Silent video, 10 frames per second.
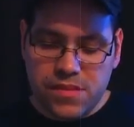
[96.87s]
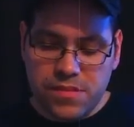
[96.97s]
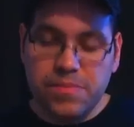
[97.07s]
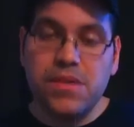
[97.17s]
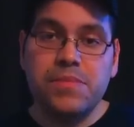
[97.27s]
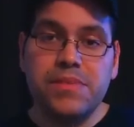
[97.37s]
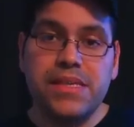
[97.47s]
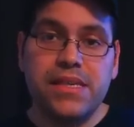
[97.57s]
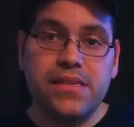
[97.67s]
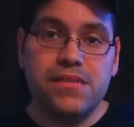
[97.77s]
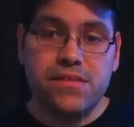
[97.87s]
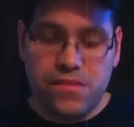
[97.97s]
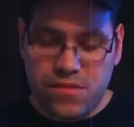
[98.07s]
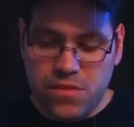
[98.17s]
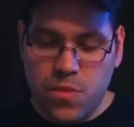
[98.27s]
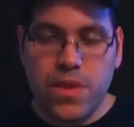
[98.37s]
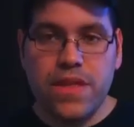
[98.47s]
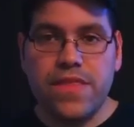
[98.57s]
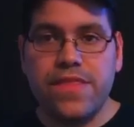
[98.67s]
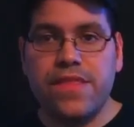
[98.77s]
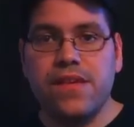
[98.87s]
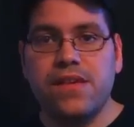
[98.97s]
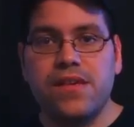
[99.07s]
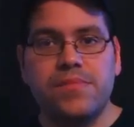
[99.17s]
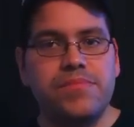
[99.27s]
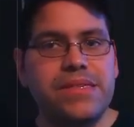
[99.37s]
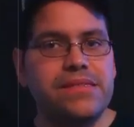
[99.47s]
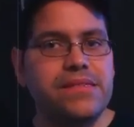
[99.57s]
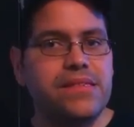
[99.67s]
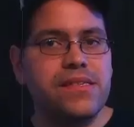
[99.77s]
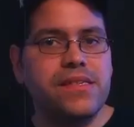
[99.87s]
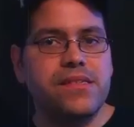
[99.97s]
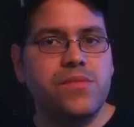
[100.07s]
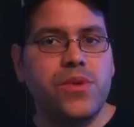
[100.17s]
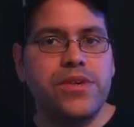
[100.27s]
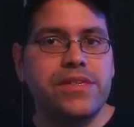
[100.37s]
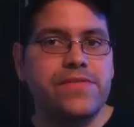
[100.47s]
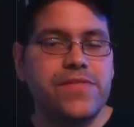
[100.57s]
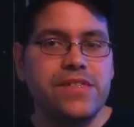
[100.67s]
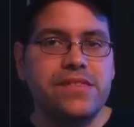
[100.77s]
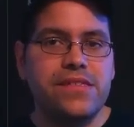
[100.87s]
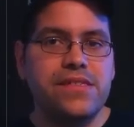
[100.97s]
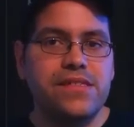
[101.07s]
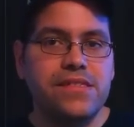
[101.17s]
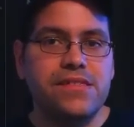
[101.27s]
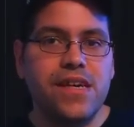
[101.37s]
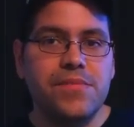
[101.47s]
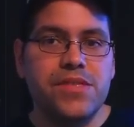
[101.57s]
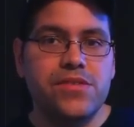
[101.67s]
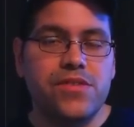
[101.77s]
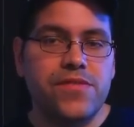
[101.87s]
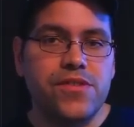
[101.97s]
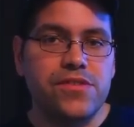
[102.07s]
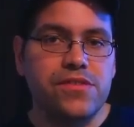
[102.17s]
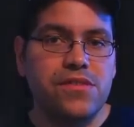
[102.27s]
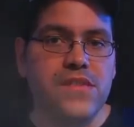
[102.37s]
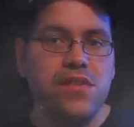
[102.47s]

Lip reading: The book begins with basically where it fits in the zombie universe.